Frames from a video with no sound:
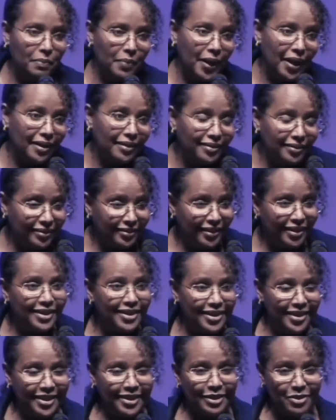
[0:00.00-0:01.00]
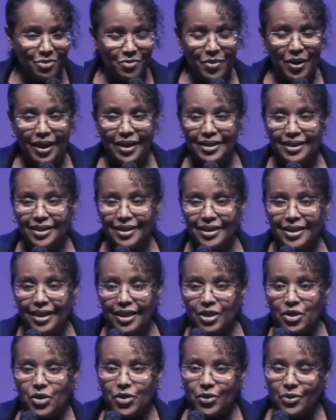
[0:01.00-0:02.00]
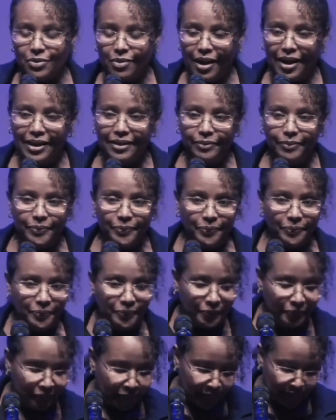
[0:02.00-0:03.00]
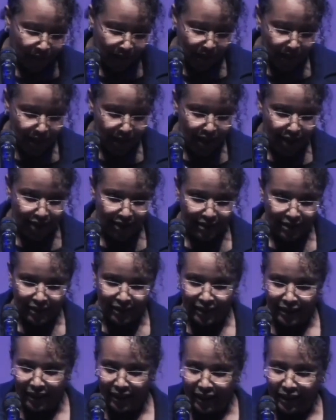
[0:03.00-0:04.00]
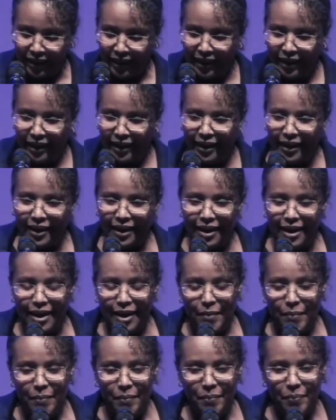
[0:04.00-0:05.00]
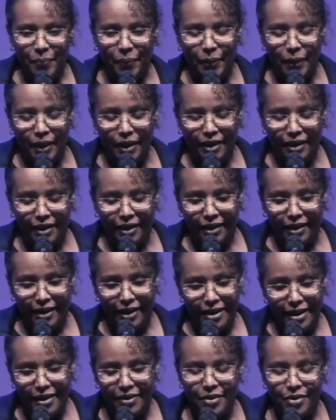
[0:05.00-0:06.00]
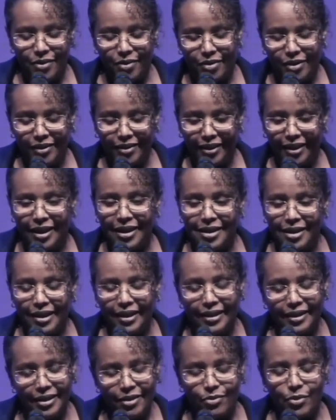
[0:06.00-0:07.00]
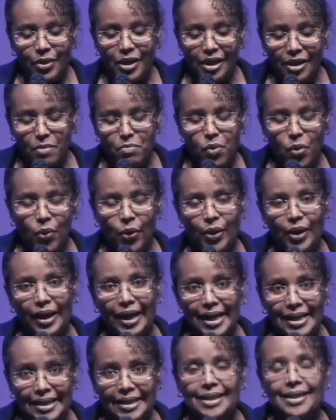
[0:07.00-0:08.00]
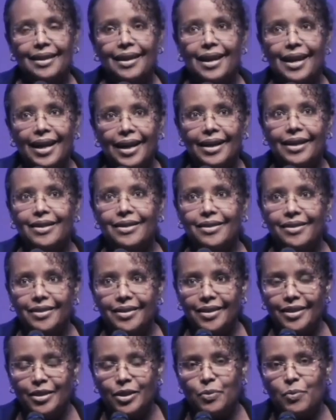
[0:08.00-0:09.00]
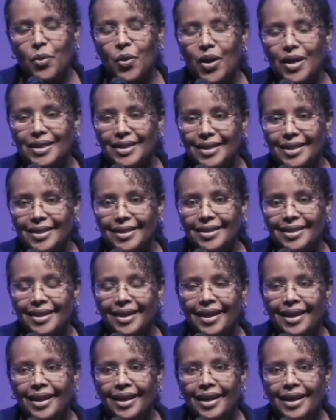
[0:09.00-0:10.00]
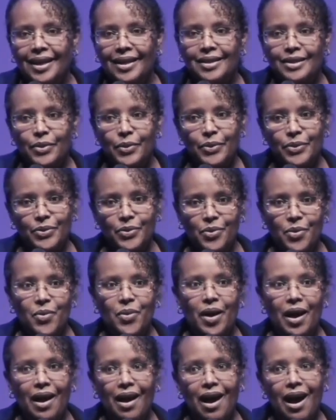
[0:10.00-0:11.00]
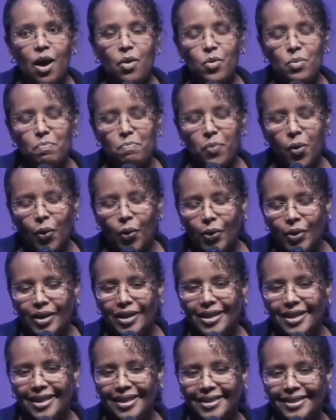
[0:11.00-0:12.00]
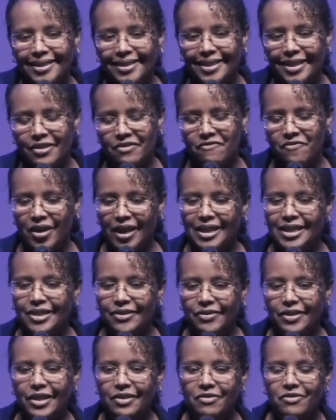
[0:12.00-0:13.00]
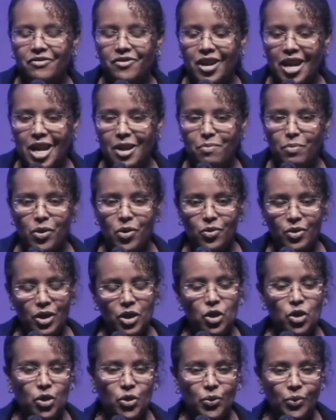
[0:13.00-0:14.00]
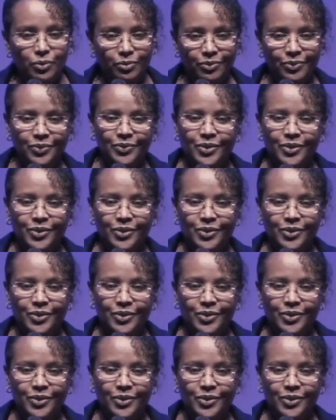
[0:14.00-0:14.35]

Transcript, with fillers: But it still remains an issue, right? And um, another kind of really important lesson that I learned in this process is also how important it is to effectively frame your issue,